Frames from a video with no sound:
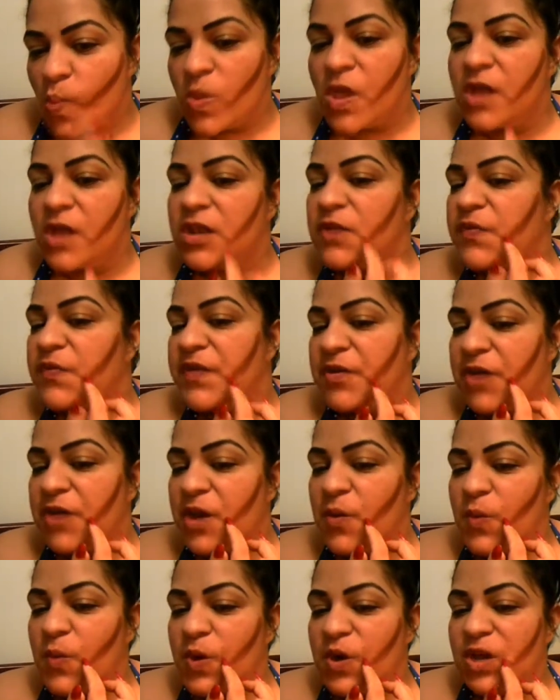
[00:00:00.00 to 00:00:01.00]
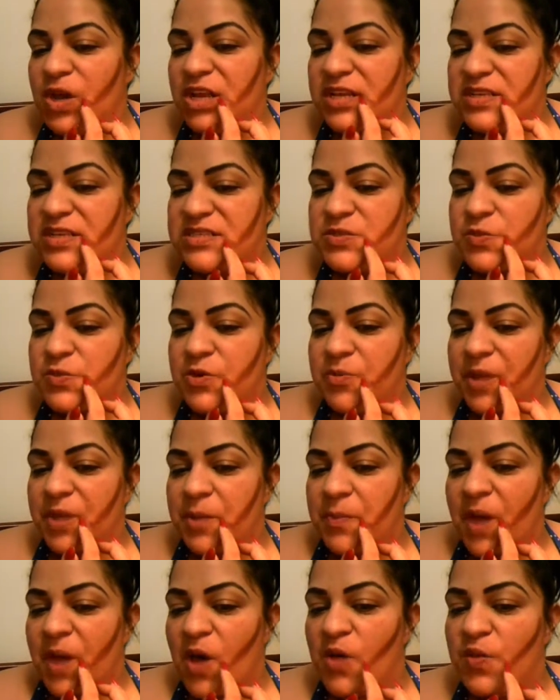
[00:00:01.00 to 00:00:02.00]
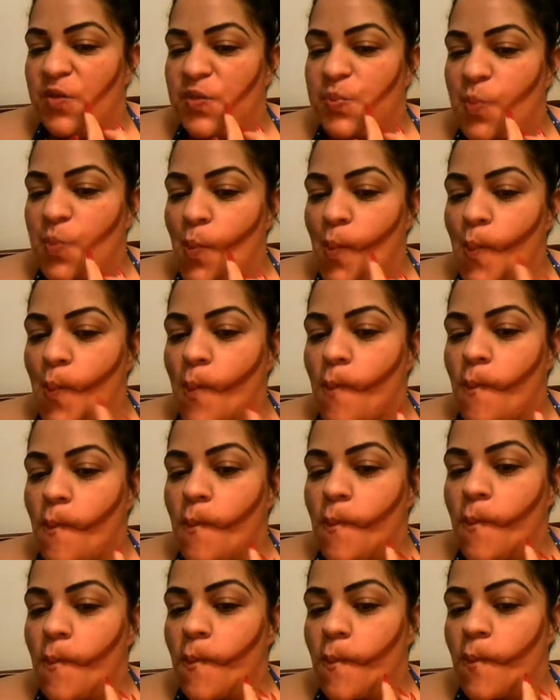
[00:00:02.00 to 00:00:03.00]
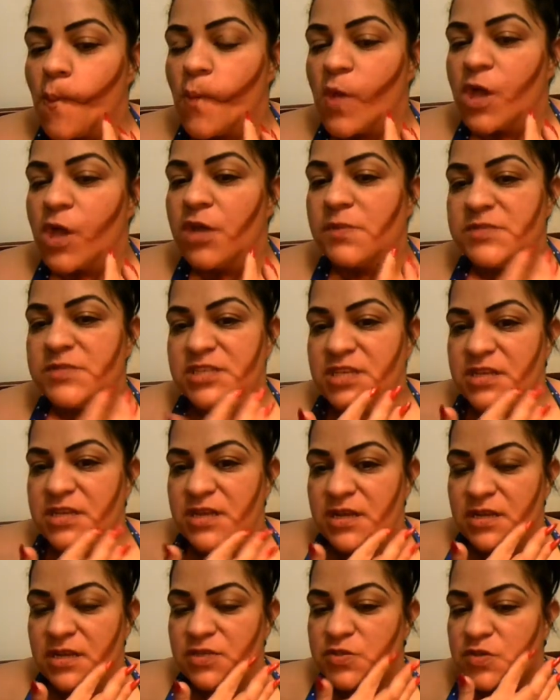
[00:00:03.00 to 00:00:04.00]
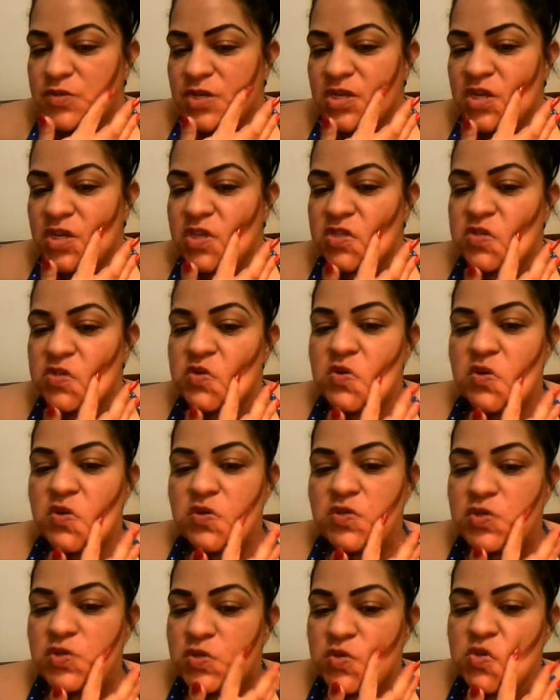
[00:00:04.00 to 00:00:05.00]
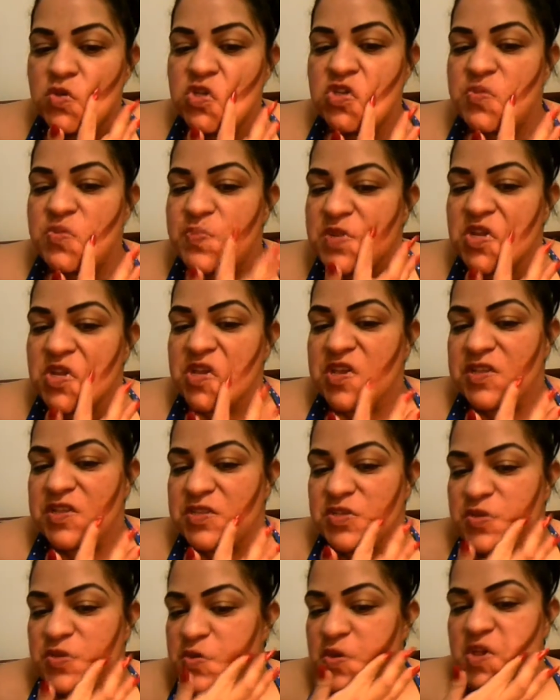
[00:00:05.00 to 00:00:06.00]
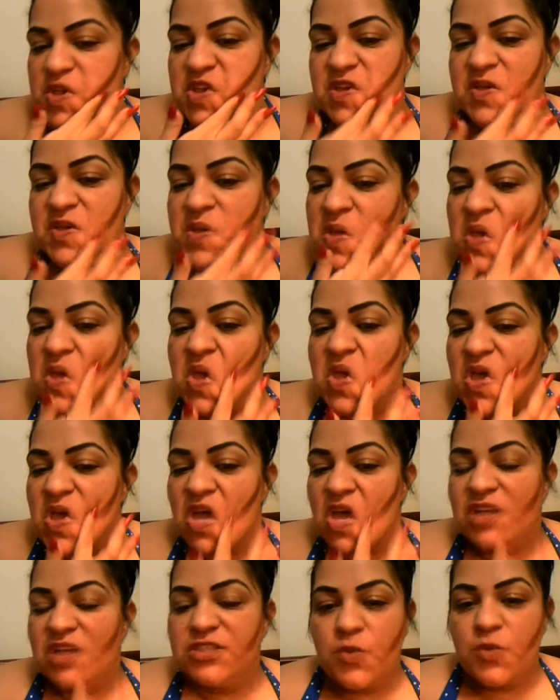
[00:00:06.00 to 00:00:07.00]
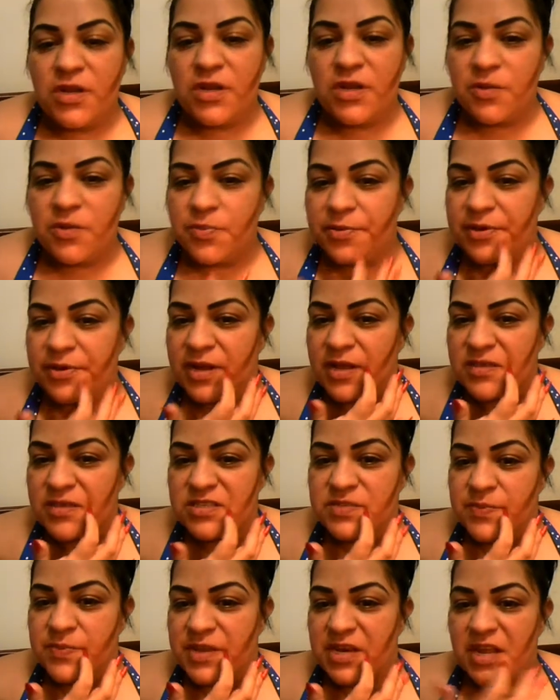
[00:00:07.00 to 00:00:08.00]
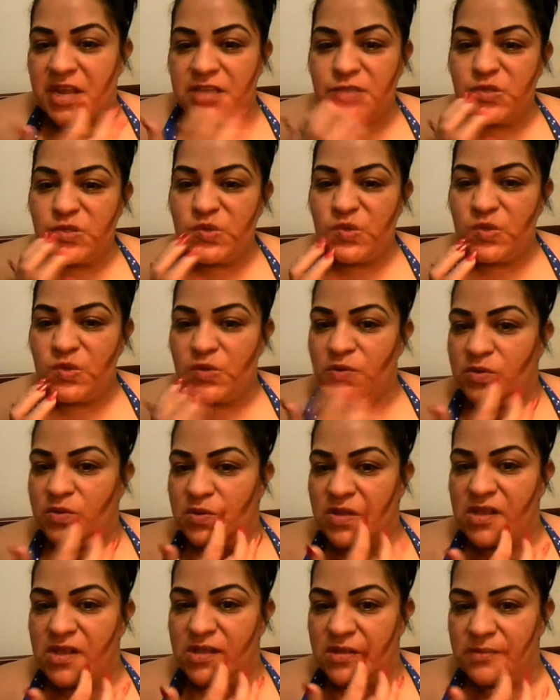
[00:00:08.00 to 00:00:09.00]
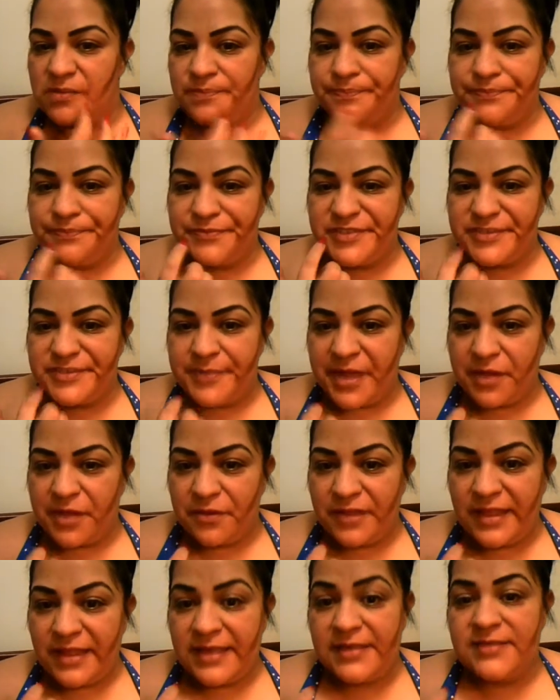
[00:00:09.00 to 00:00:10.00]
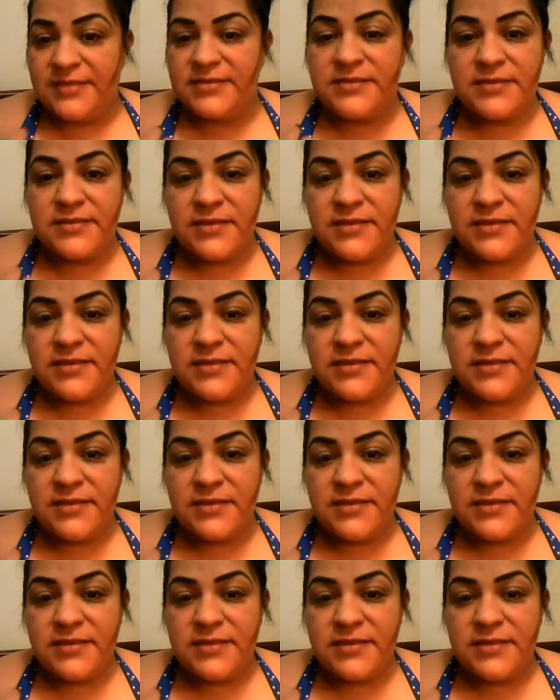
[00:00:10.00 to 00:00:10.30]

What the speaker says: And I figure out where it is where my mouth comes in, and I try not to go too deeply into it. I don't want to pronounce my natural smile lines,